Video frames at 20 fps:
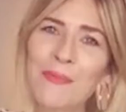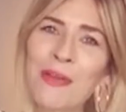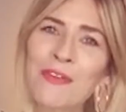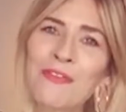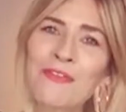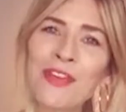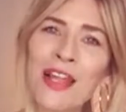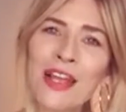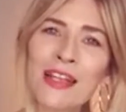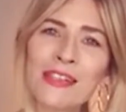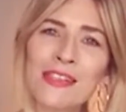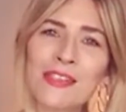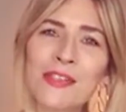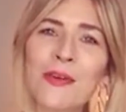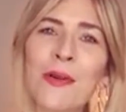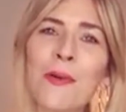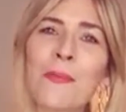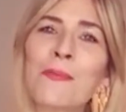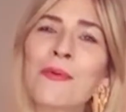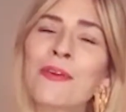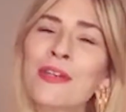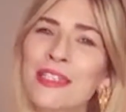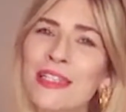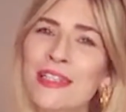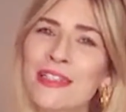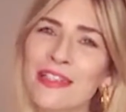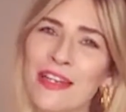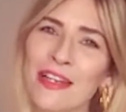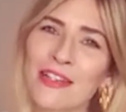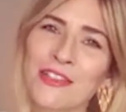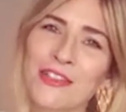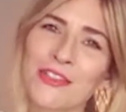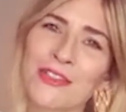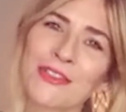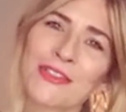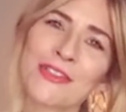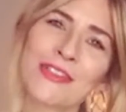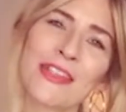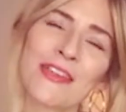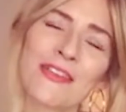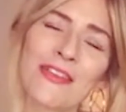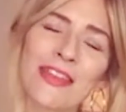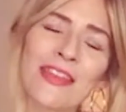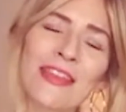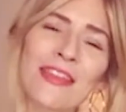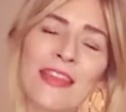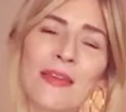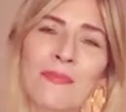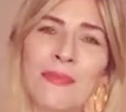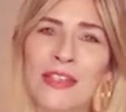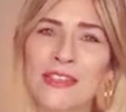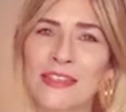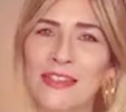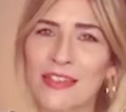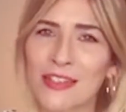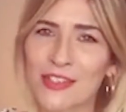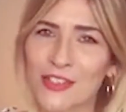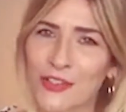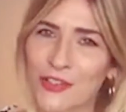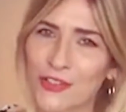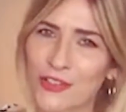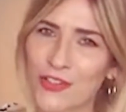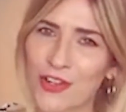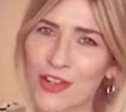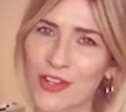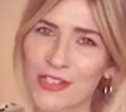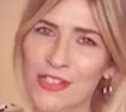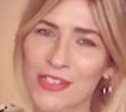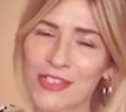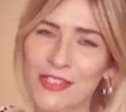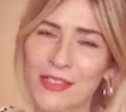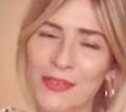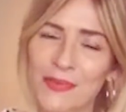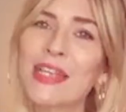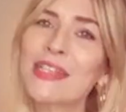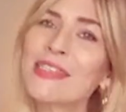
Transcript: and my flats are pretty gentle, so I think that makes a nice contrast.